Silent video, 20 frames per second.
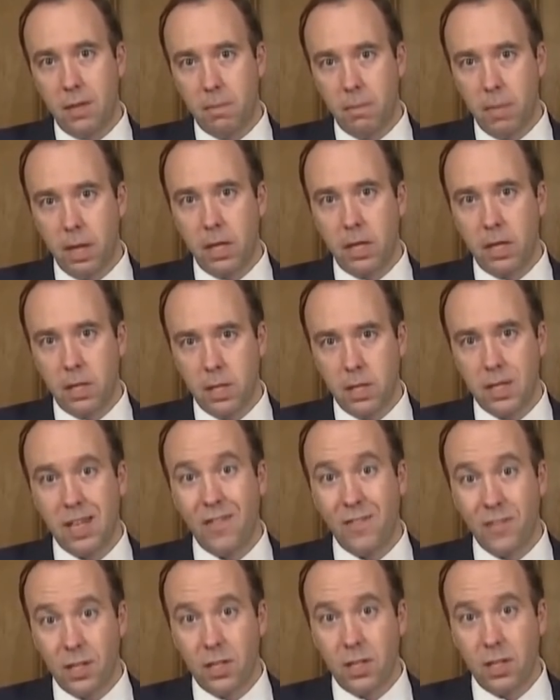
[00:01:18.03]
minus
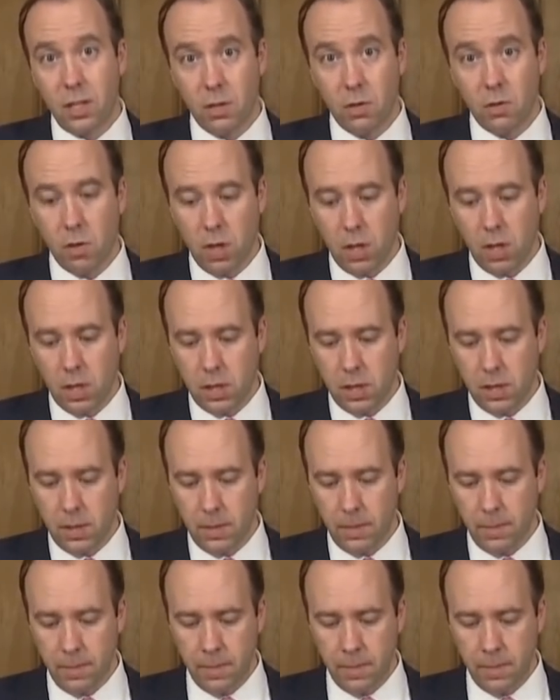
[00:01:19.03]
70 degrees.